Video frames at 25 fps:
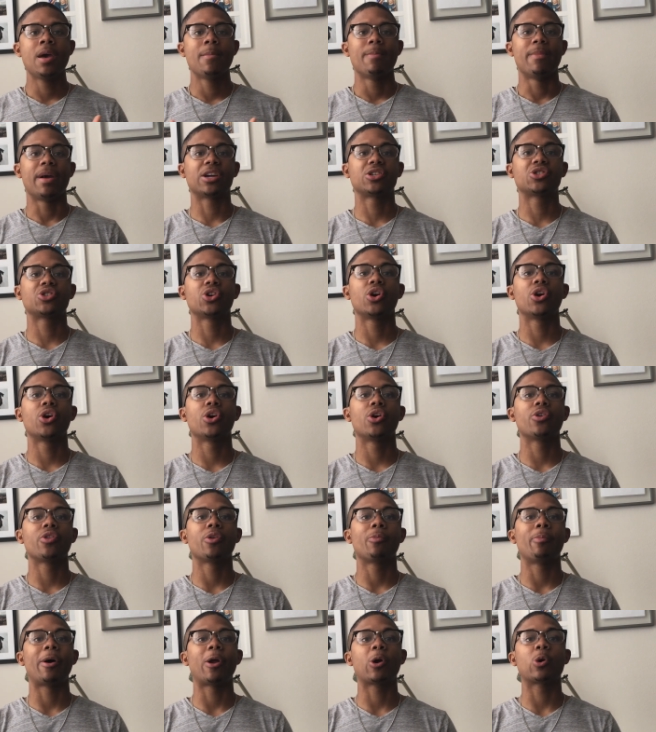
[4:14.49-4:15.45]
Make sure
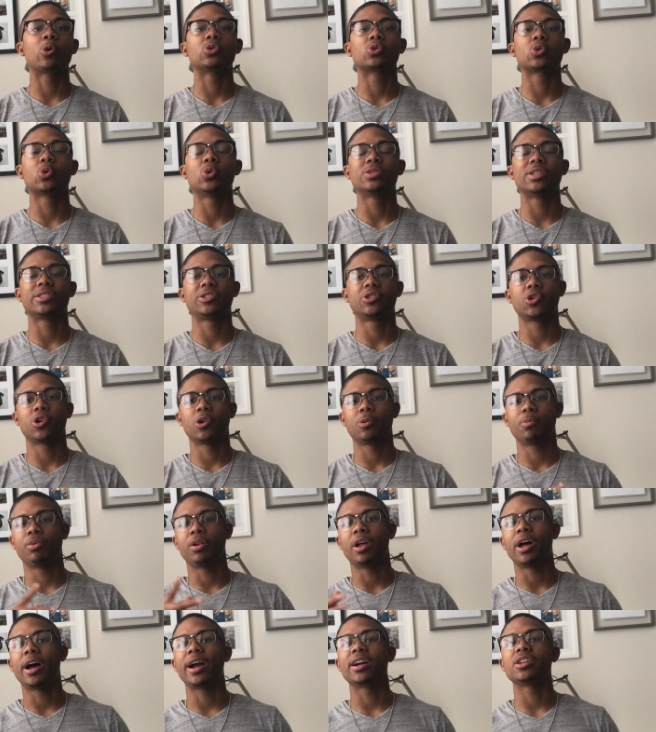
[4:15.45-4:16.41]
the medical schools that you're
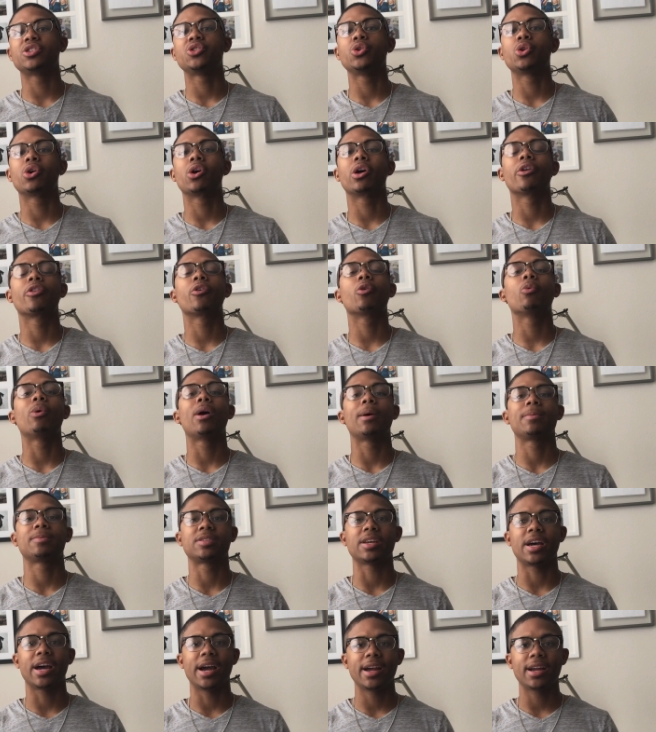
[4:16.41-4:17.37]
applying to, go to their
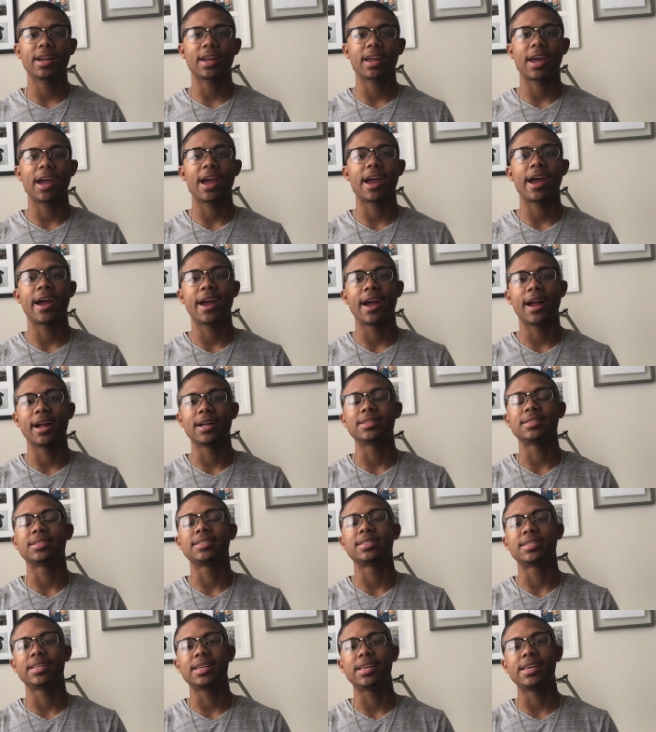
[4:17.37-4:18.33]
website and
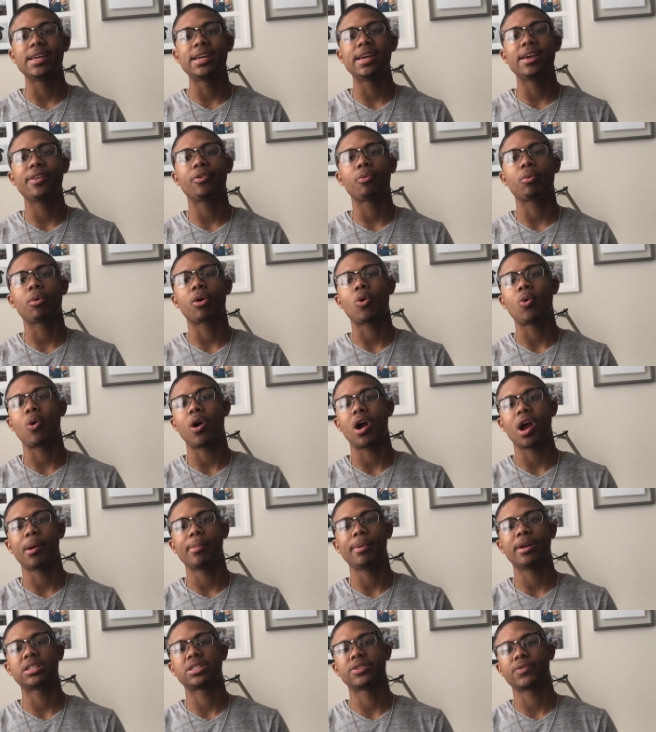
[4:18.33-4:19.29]
see the
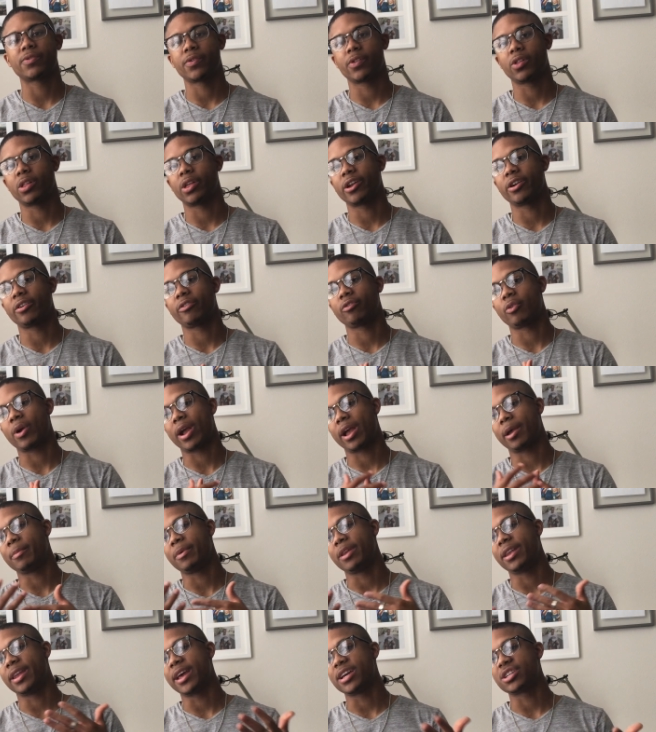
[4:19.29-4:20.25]
requirements for the letter of
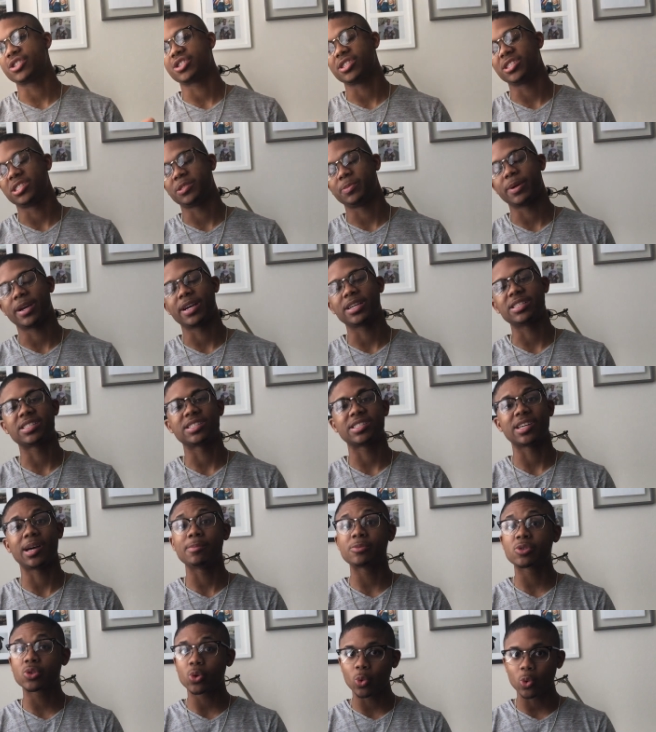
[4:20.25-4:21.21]
recommendations, because
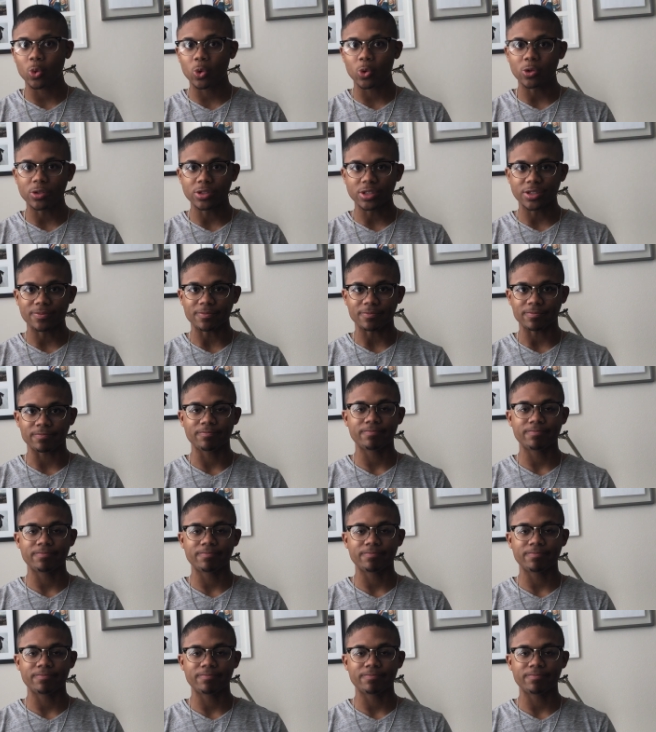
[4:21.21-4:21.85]
some schools